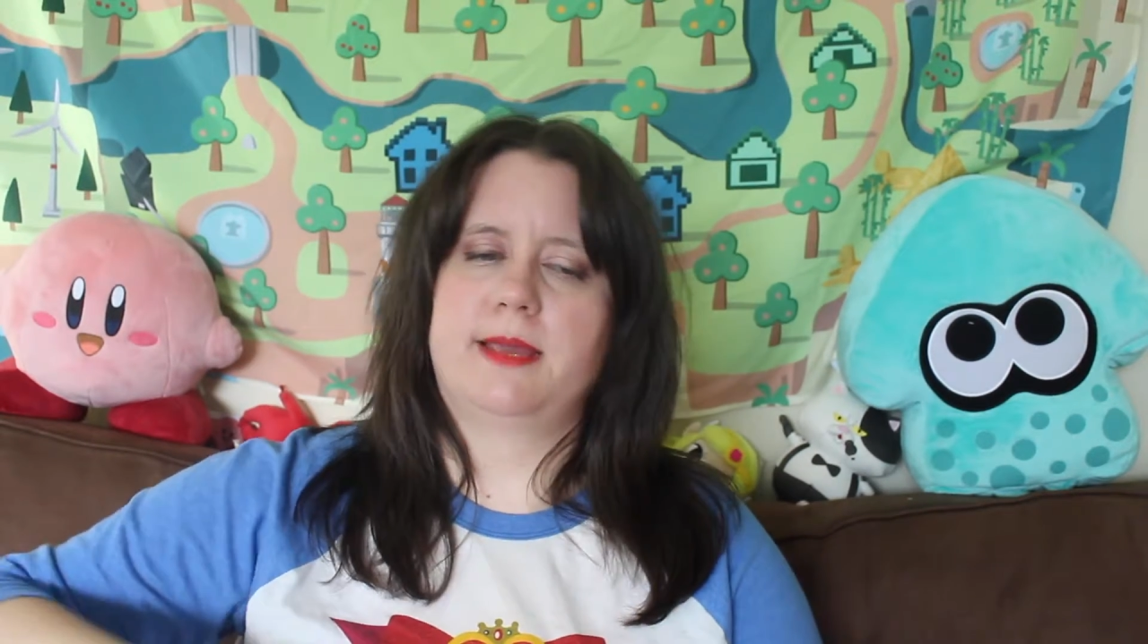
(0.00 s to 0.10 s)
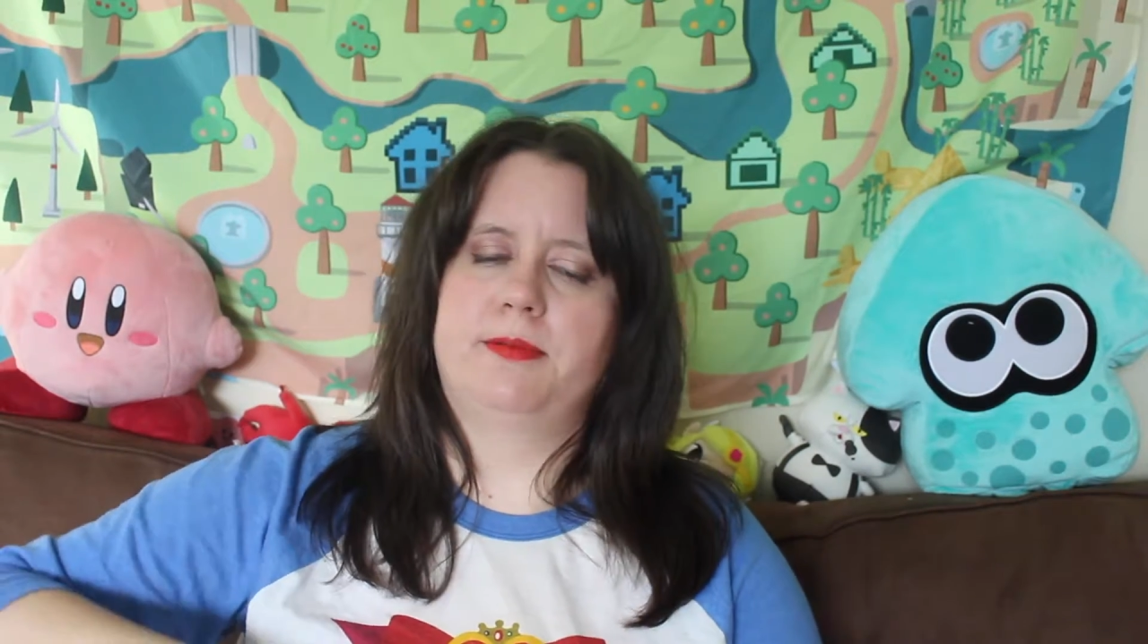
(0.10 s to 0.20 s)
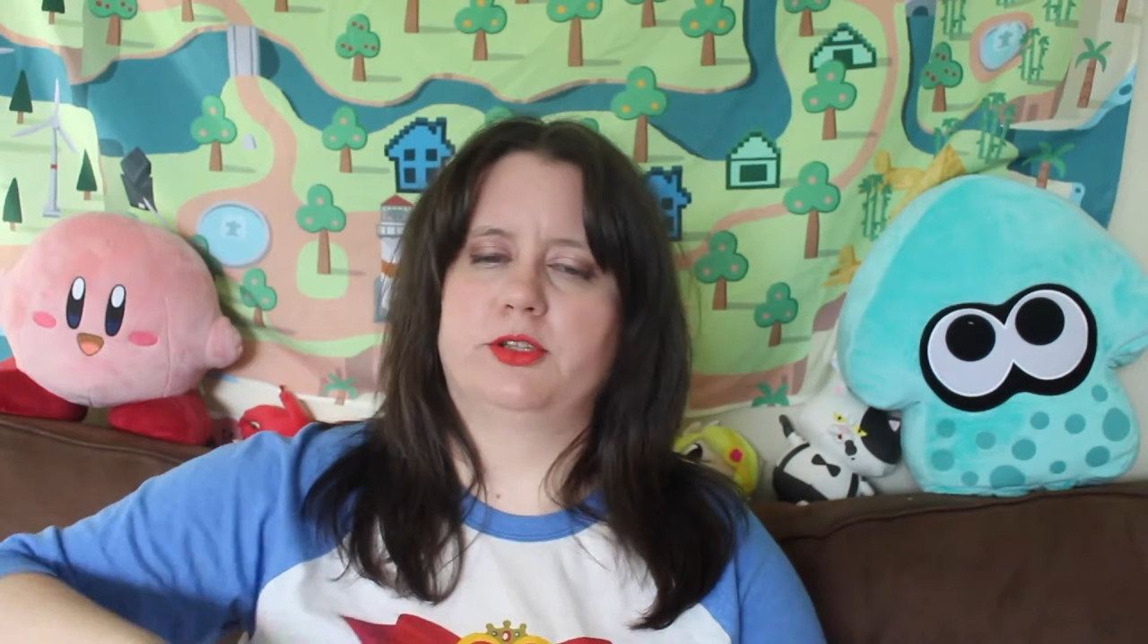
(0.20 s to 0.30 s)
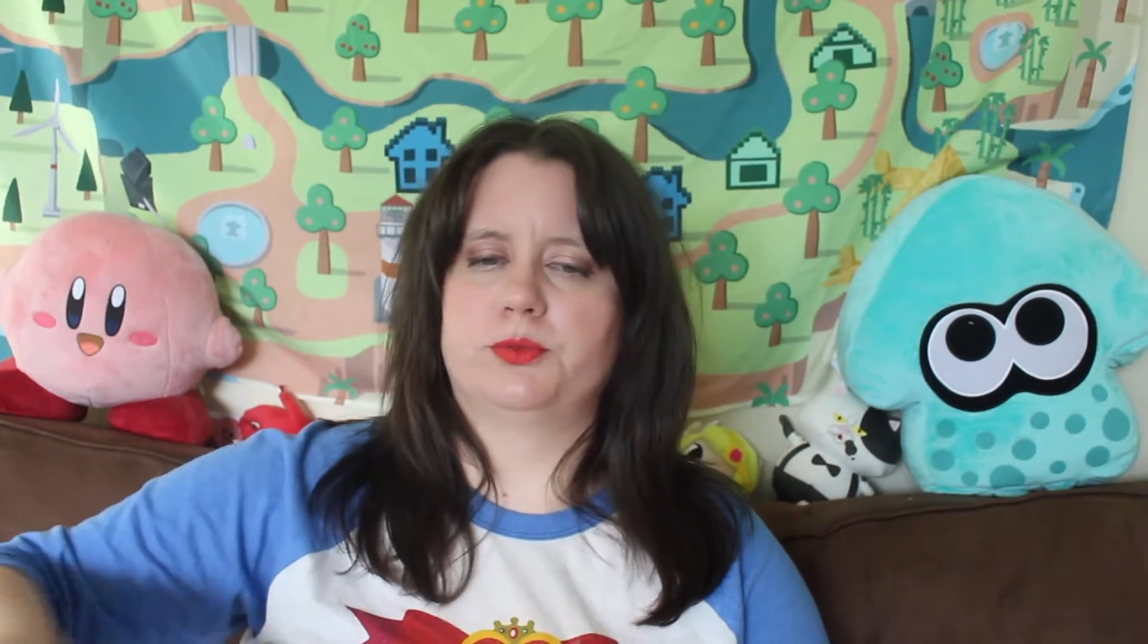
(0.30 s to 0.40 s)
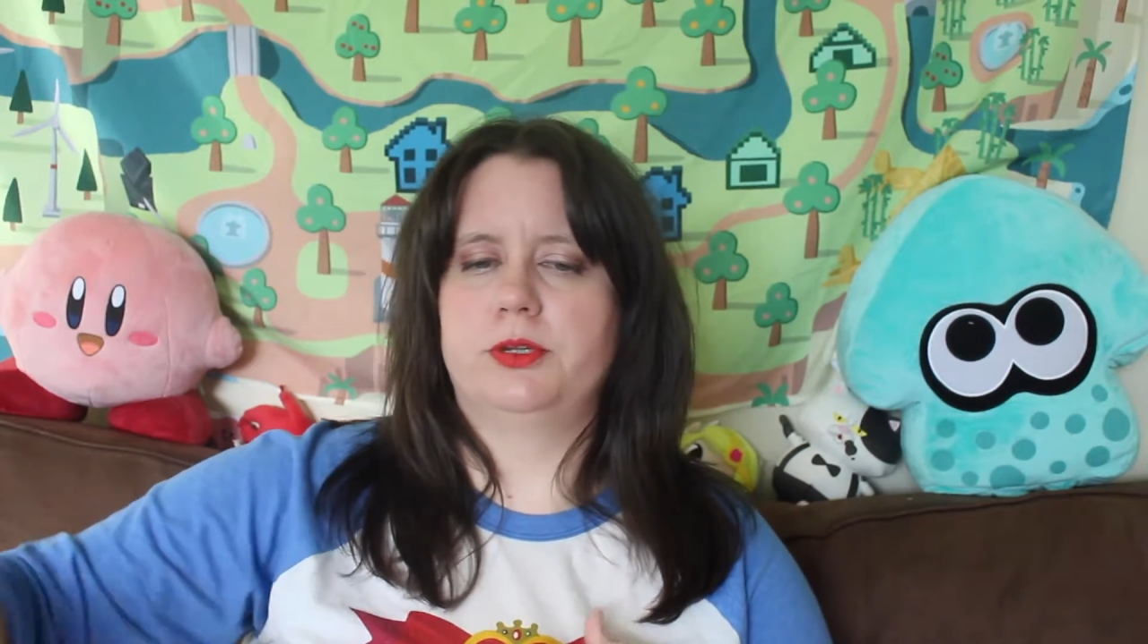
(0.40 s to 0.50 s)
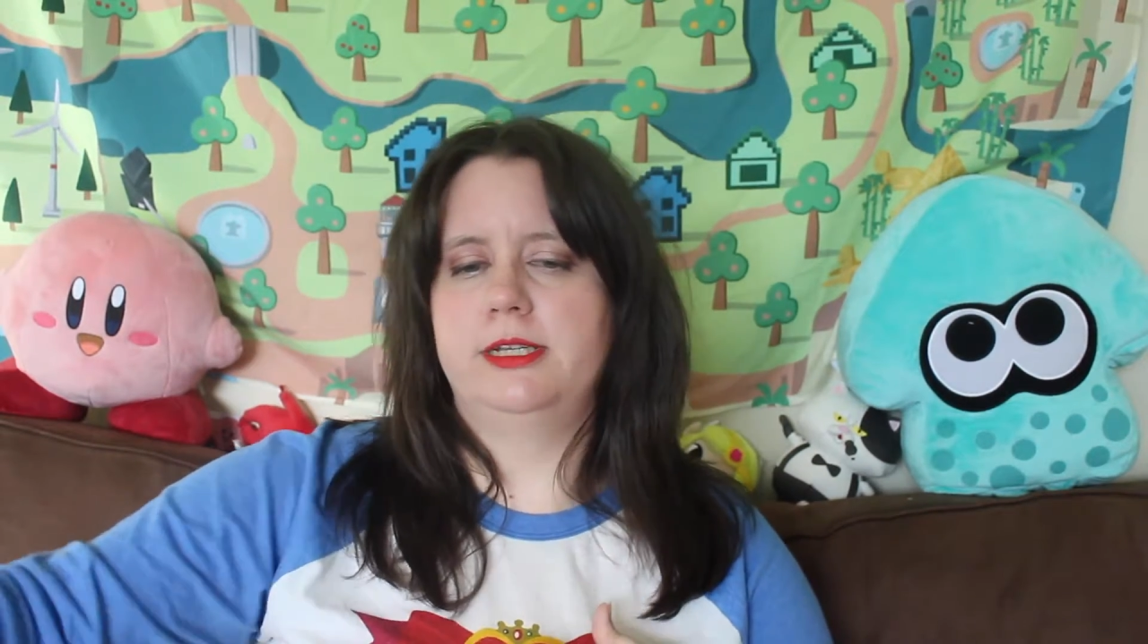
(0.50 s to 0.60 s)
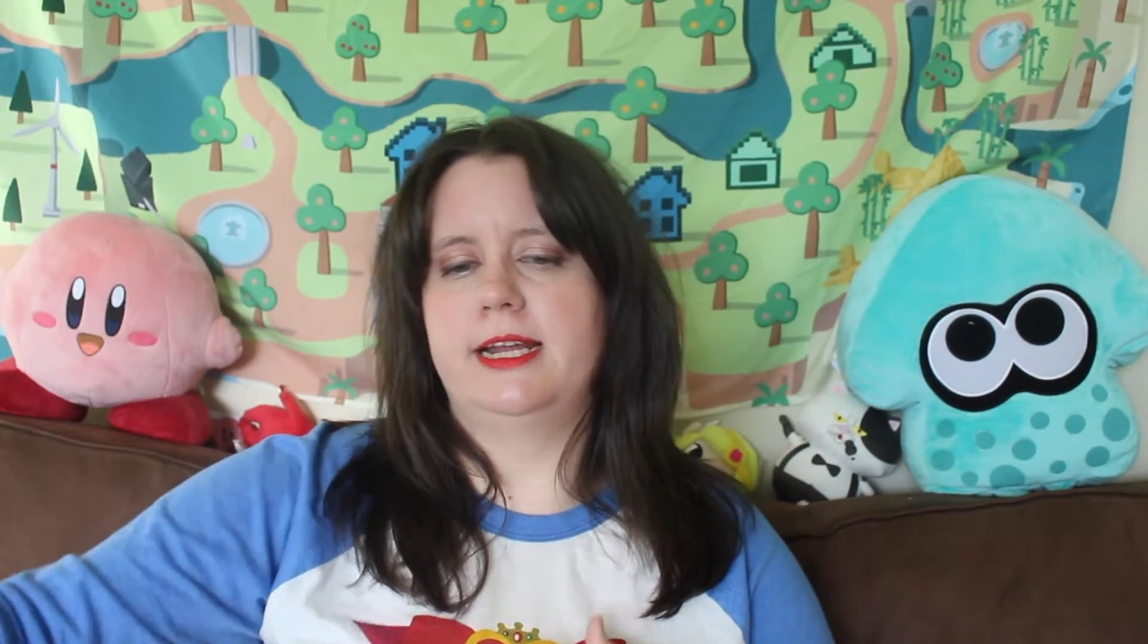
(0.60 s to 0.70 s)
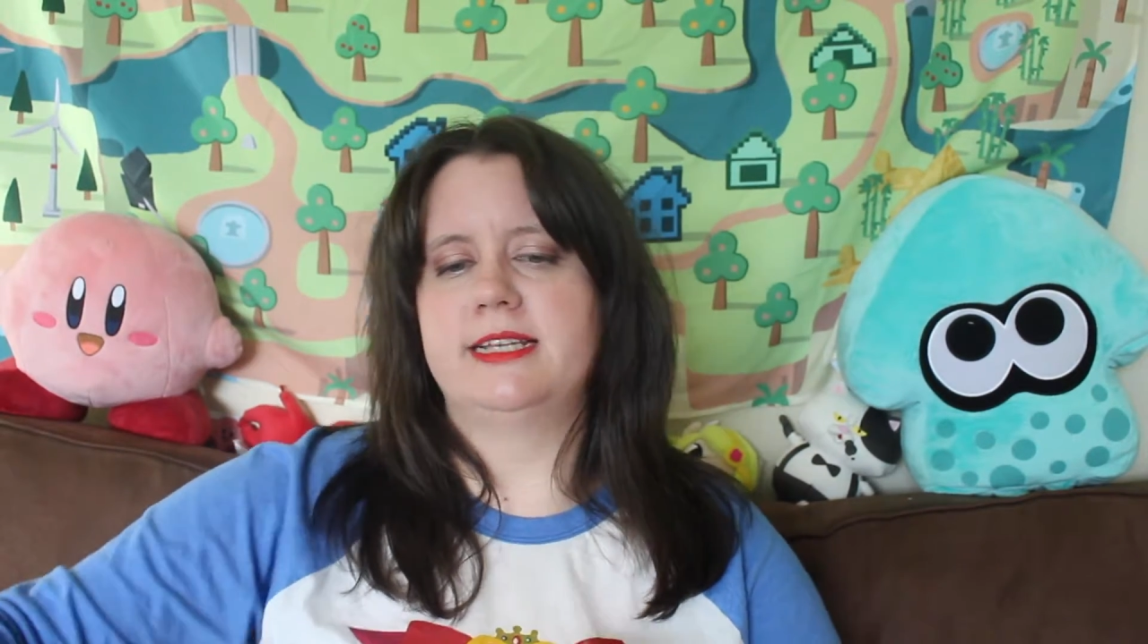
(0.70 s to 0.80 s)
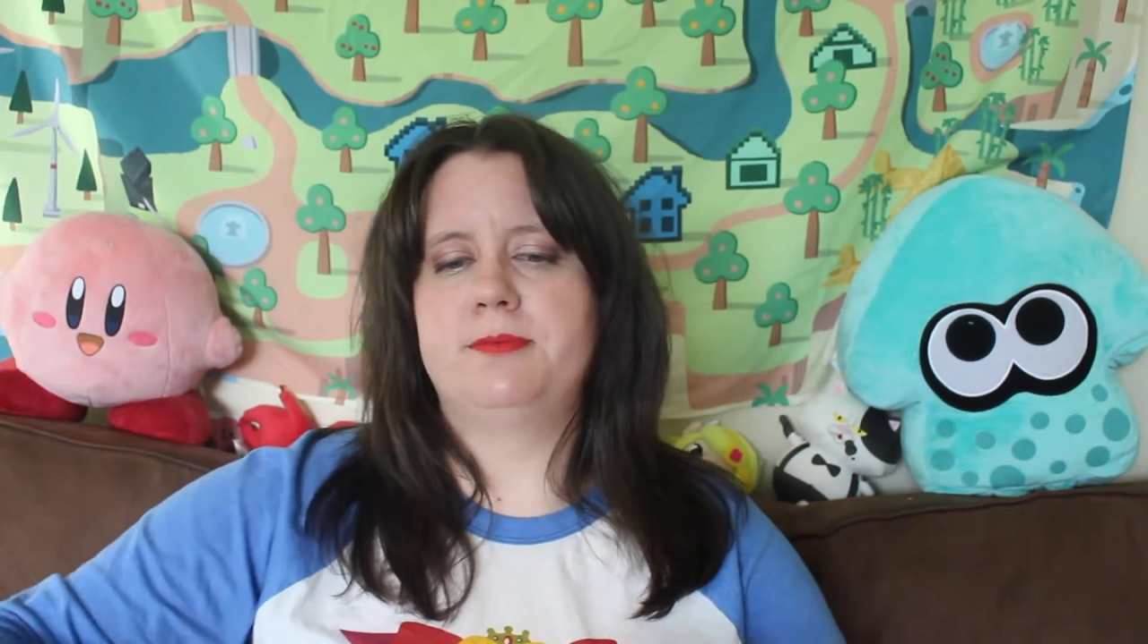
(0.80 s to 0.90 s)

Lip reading: they built a really nice